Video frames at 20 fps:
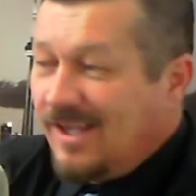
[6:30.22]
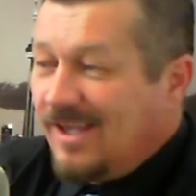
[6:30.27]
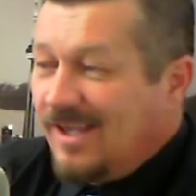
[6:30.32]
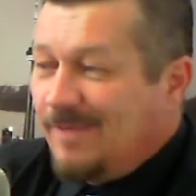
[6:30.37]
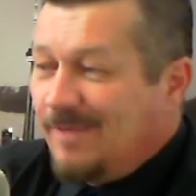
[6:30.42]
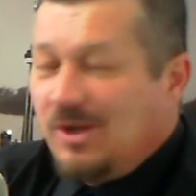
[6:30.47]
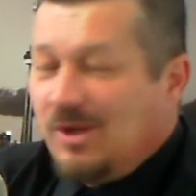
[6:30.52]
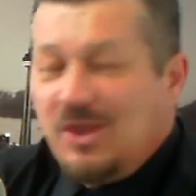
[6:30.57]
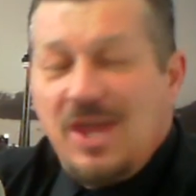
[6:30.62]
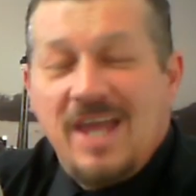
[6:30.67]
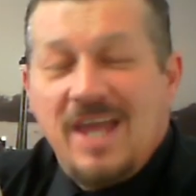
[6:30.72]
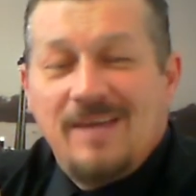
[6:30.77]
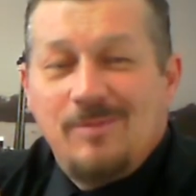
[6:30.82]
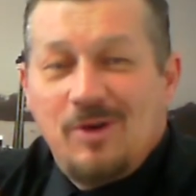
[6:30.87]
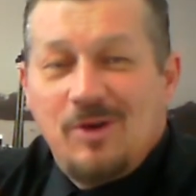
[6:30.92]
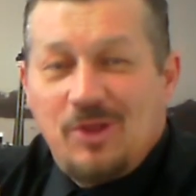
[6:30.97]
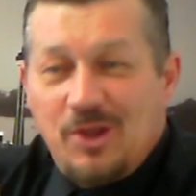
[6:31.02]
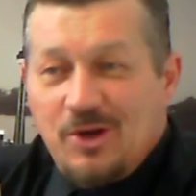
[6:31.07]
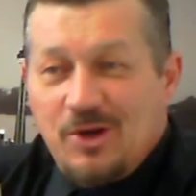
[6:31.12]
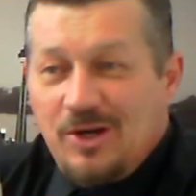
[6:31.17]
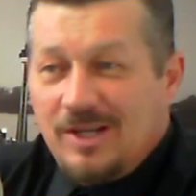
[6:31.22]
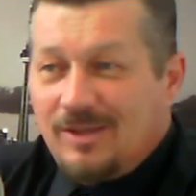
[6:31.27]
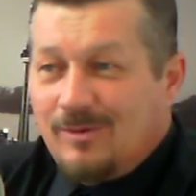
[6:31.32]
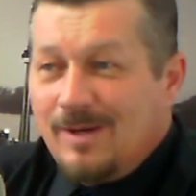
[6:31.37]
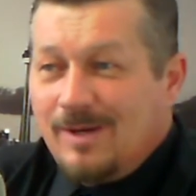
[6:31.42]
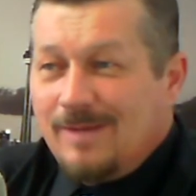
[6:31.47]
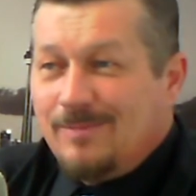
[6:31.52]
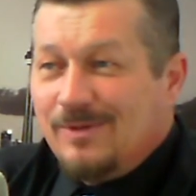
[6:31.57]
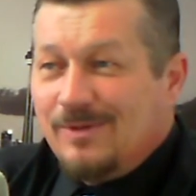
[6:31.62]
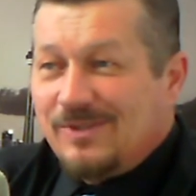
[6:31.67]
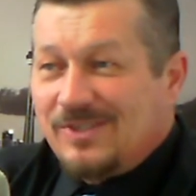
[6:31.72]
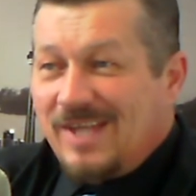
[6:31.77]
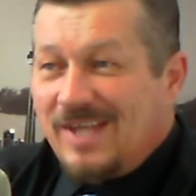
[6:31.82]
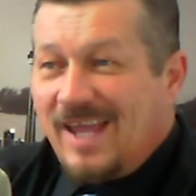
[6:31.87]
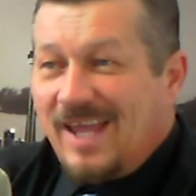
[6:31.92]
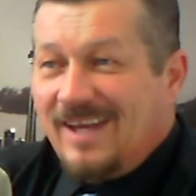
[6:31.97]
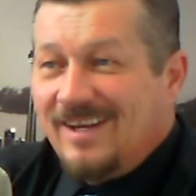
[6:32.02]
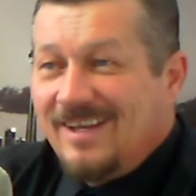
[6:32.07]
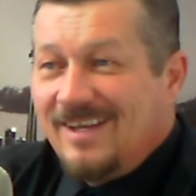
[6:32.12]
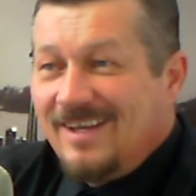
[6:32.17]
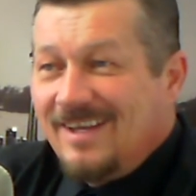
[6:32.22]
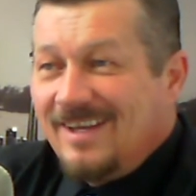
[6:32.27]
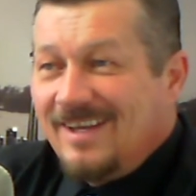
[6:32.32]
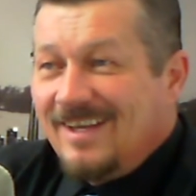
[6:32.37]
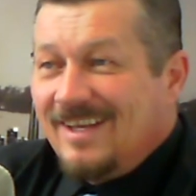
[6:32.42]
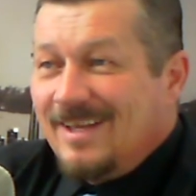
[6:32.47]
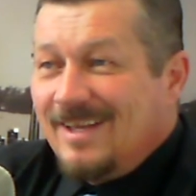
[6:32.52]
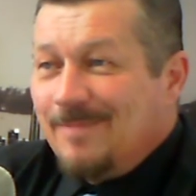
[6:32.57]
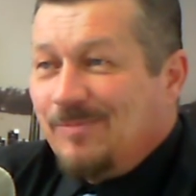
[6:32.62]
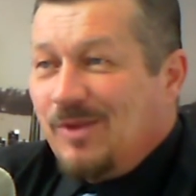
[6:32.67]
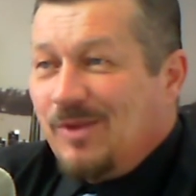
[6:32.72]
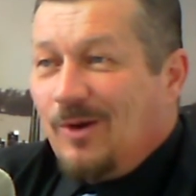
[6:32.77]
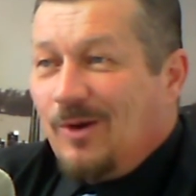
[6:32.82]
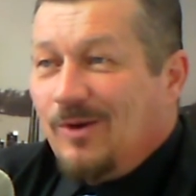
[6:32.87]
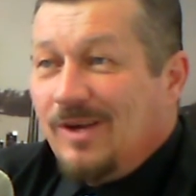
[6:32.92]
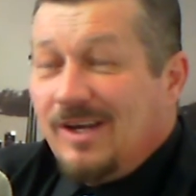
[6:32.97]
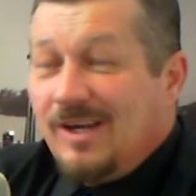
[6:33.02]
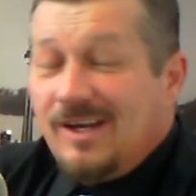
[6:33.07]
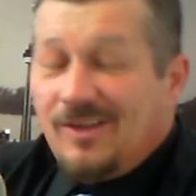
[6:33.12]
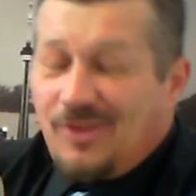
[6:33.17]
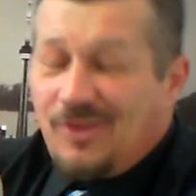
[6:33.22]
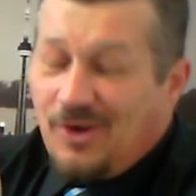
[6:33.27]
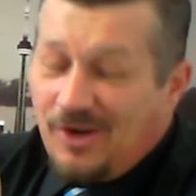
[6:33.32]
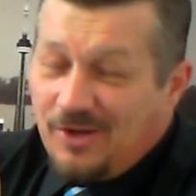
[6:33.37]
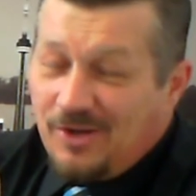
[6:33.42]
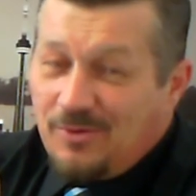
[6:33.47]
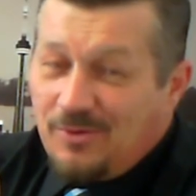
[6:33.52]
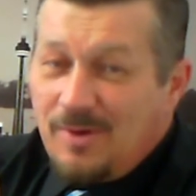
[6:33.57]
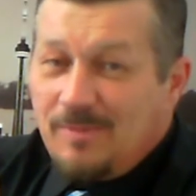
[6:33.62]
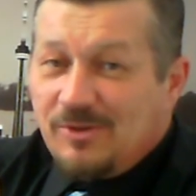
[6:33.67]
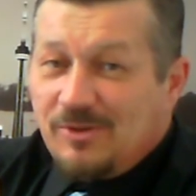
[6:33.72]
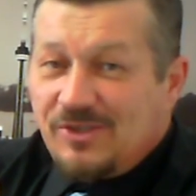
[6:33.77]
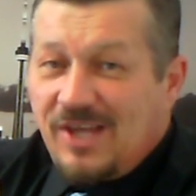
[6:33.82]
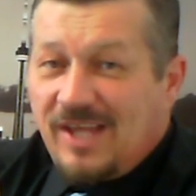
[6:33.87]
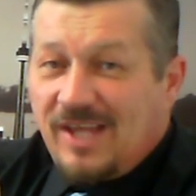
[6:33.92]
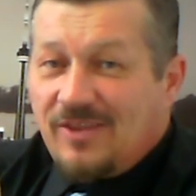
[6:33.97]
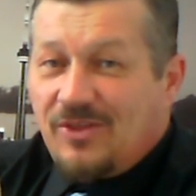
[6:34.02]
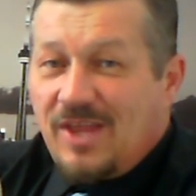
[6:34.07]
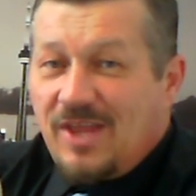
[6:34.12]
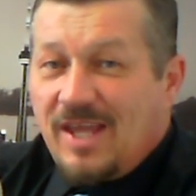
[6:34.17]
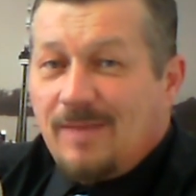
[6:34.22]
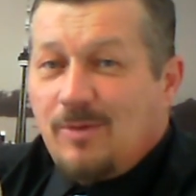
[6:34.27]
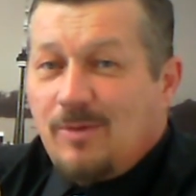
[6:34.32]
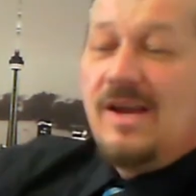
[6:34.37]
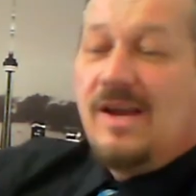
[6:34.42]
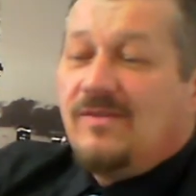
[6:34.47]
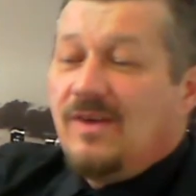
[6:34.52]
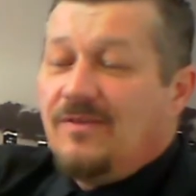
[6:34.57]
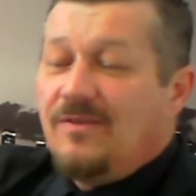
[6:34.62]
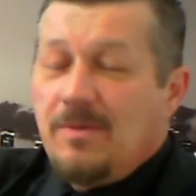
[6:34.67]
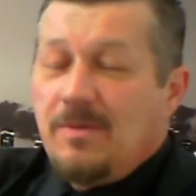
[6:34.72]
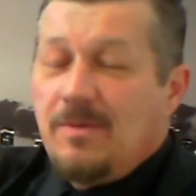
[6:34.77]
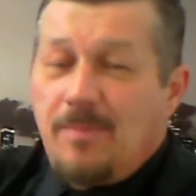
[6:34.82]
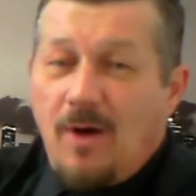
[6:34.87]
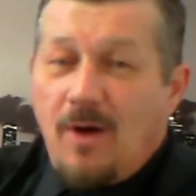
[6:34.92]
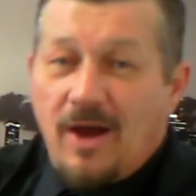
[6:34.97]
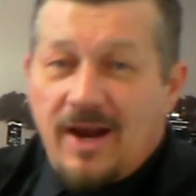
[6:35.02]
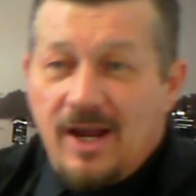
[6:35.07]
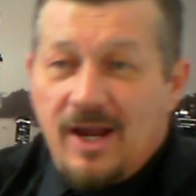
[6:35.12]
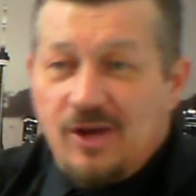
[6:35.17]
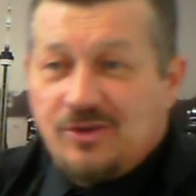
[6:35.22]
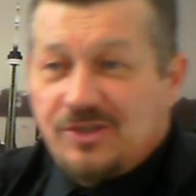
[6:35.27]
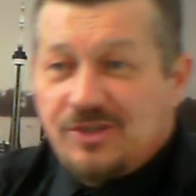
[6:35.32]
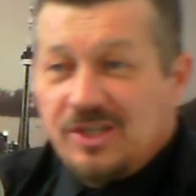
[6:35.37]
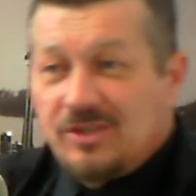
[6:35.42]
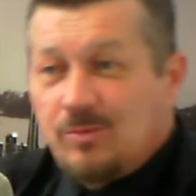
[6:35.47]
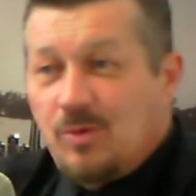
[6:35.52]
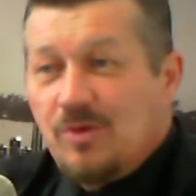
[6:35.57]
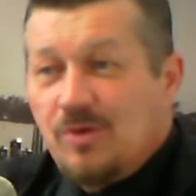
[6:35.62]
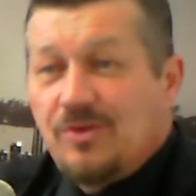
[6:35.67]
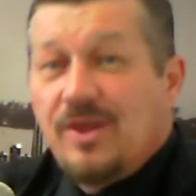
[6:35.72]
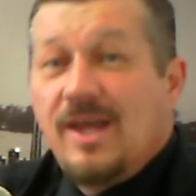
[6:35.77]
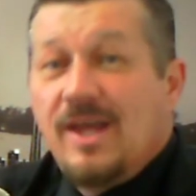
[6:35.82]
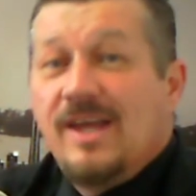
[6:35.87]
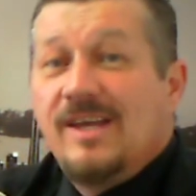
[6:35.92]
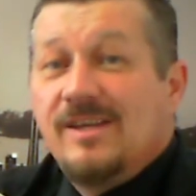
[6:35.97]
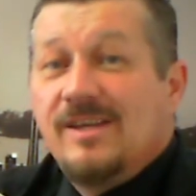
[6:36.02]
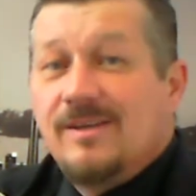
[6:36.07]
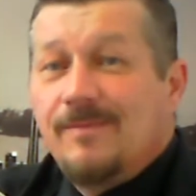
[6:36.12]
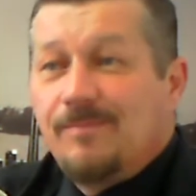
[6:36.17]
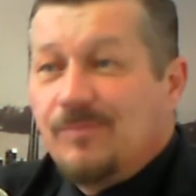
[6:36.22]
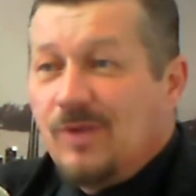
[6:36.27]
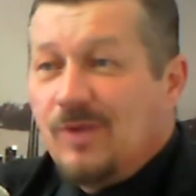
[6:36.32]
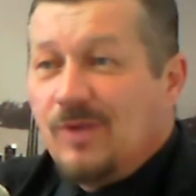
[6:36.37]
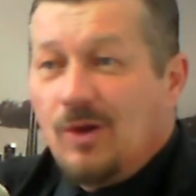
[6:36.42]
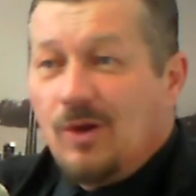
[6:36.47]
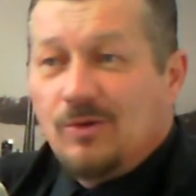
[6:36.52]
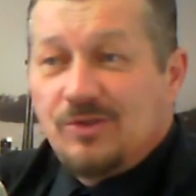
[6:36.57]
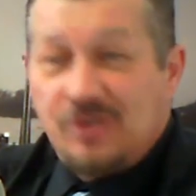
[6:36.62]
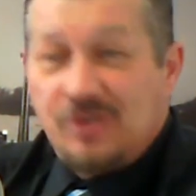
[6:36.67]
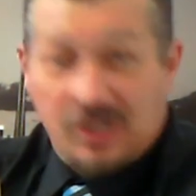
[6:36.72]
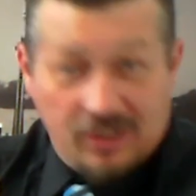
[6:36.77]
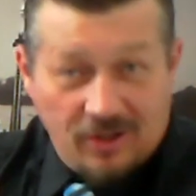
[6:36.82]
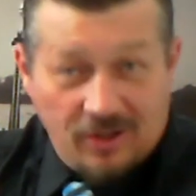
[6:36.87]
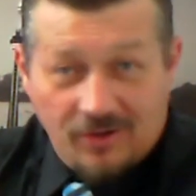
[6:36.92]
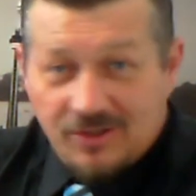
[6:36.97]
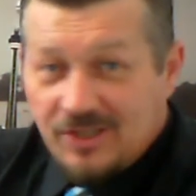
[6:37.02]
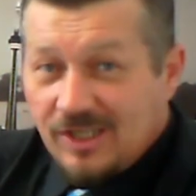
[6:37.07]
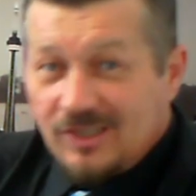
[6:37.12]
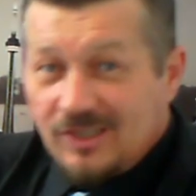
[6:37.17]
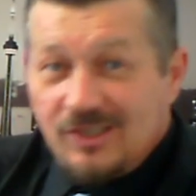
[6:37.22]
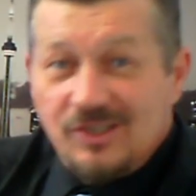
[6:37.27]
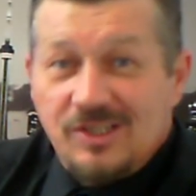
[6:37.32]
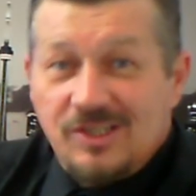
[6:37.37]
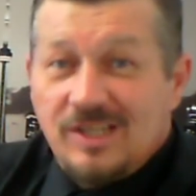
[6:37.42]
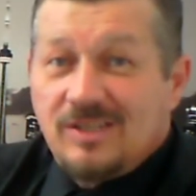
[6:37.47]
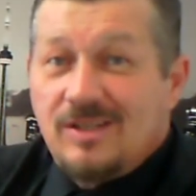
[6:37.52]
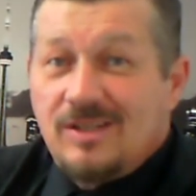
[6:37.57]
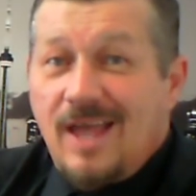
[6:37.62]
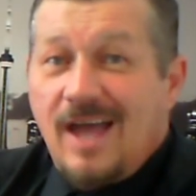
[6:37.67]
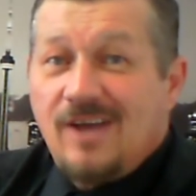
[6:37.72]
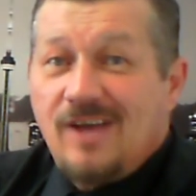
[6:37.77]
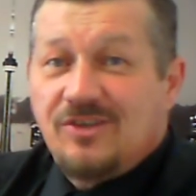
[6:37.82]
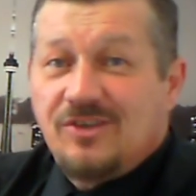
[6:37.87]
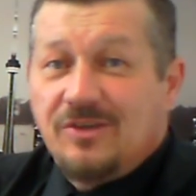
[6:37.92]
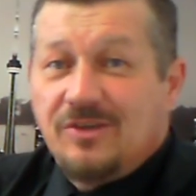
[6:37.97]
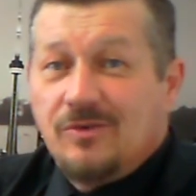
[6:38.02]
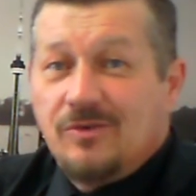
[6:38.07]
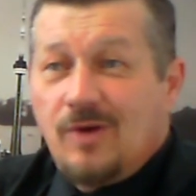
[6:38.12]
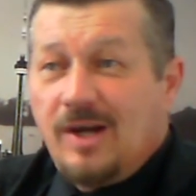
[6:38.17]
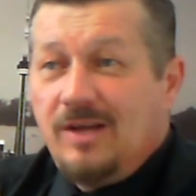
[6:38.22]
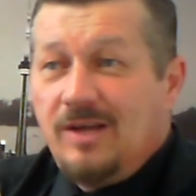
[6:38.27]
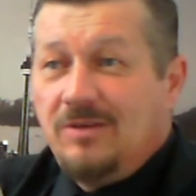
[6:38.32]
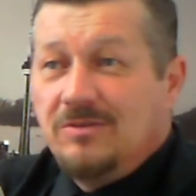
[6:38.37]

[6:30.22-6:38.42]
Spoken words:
But think about 33%. You know, 33%, think about it. Even if you bought a house that's worth, you know, $666,000, right?